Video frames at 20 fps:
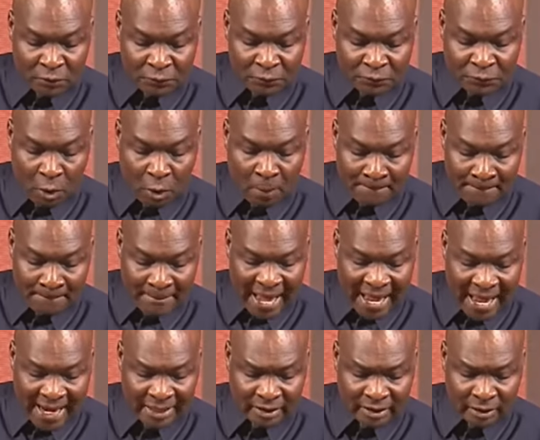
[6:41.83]
from
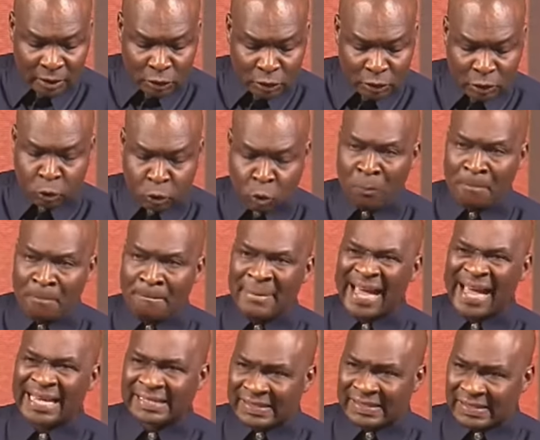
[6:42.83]
men through
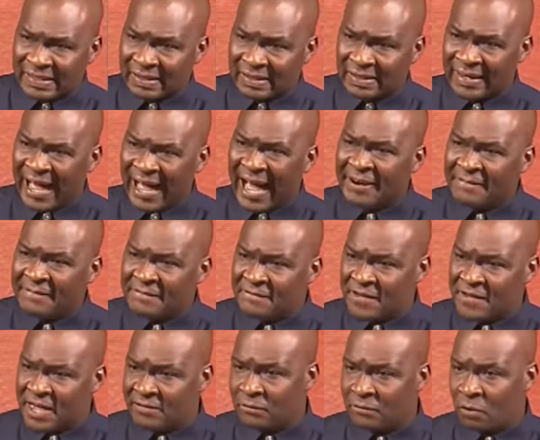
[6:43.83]
mercy and
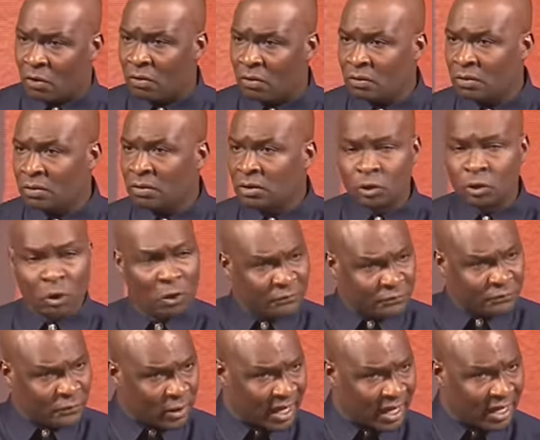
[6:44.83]
favor.
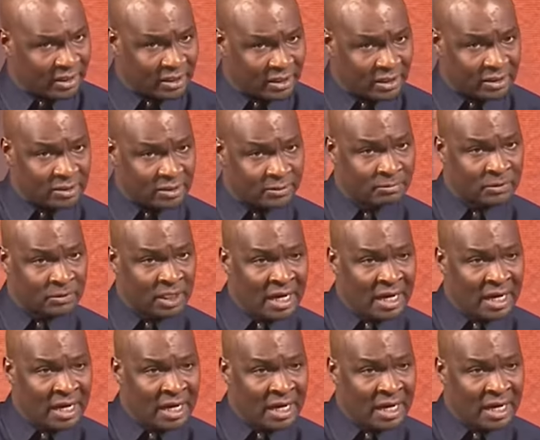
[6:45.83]
Don't forget this.